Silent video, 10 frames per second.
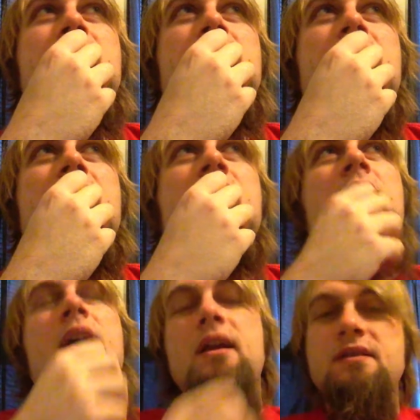to say?
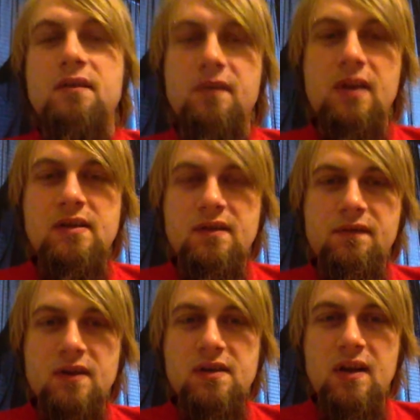It's the
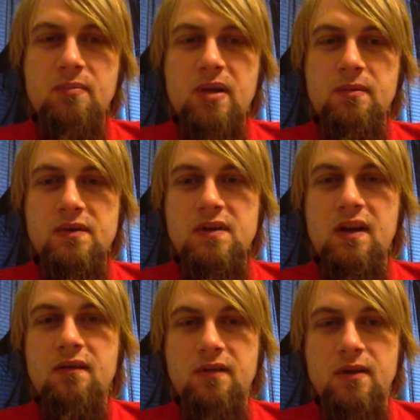first thing people
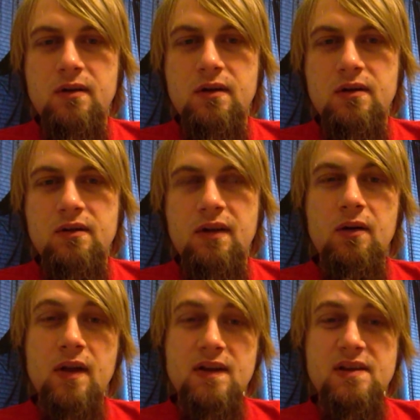see of you. They
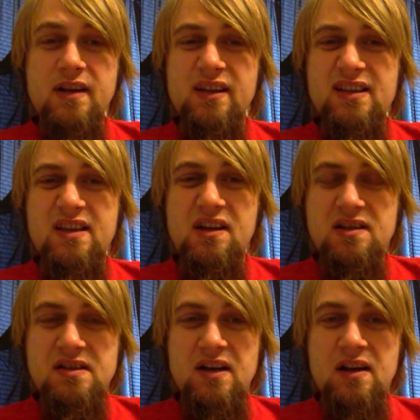don't necessarily see your
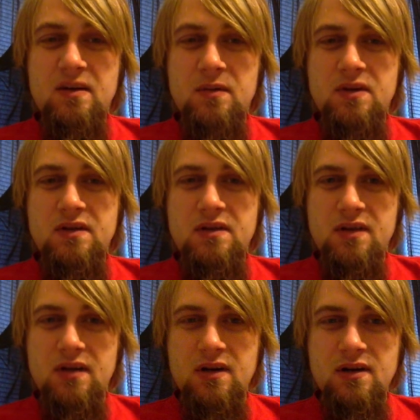sun, which is
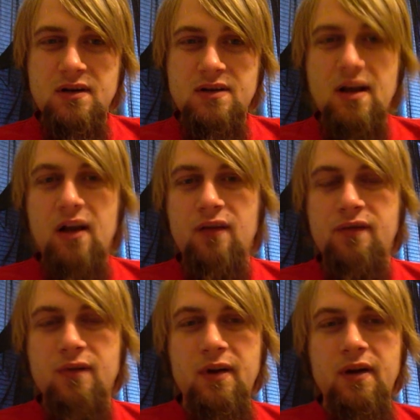yourself,
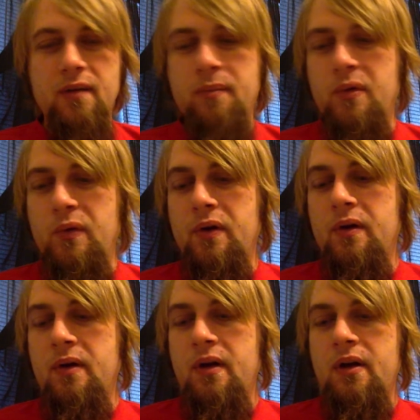or your moon,
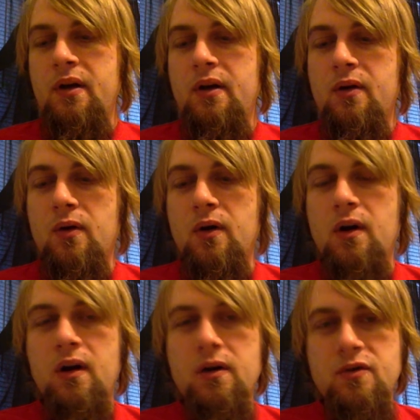
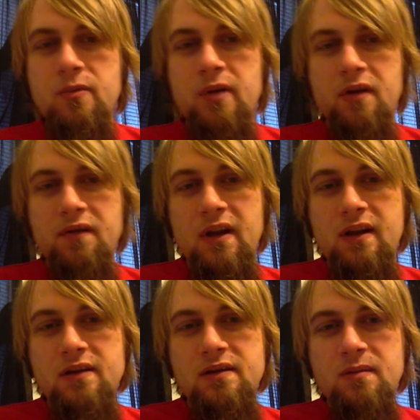or Jupiter,
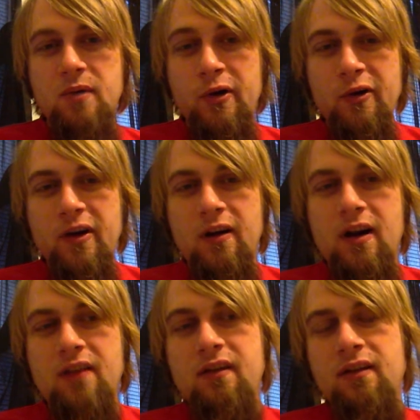Venus, or Mercury, or
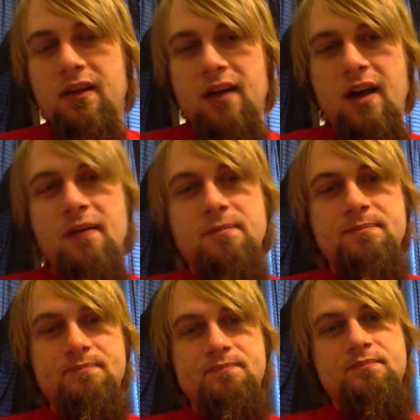anything like that.
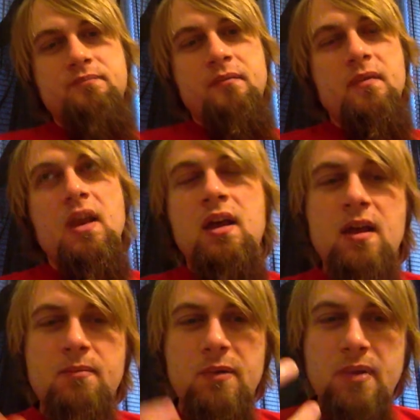
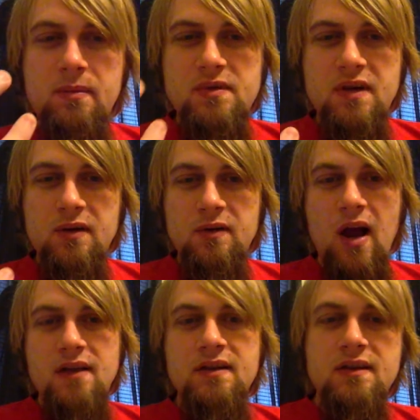But people see your
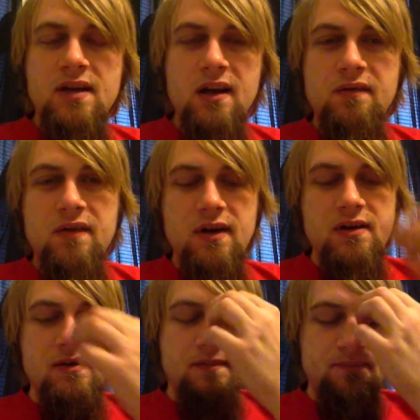rising sign
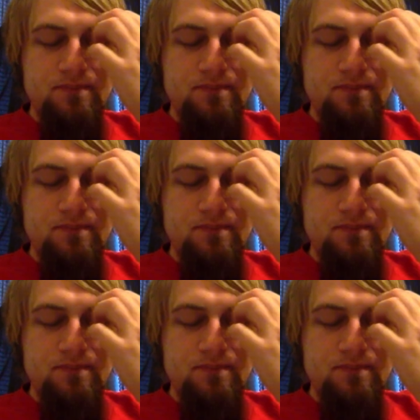first.